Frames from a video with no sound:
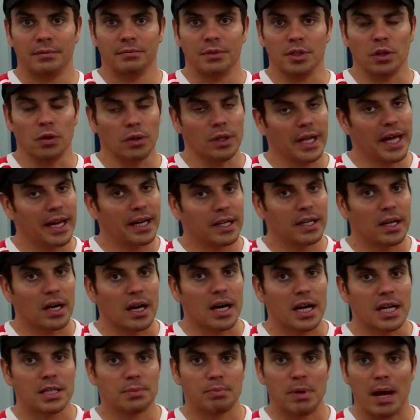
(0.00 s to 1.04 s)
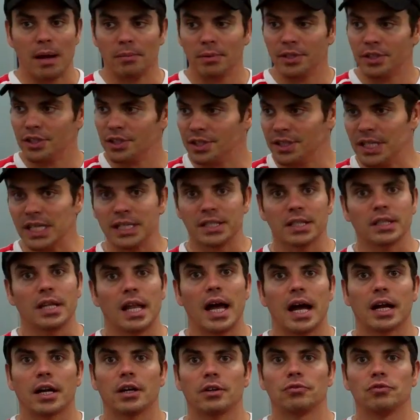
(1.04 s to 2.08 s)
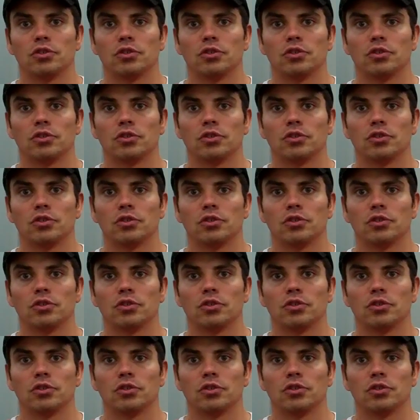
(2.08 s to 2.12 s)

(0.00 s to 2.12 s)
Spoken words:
You know, a lot of guys probably just hit the locker